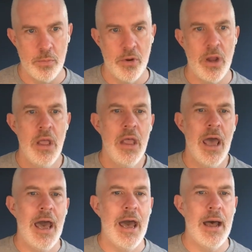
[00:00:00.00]
But
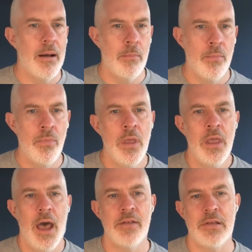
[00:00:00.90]

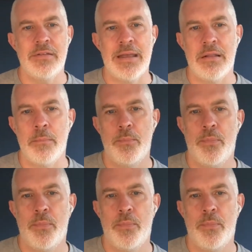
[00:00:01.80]
as I said,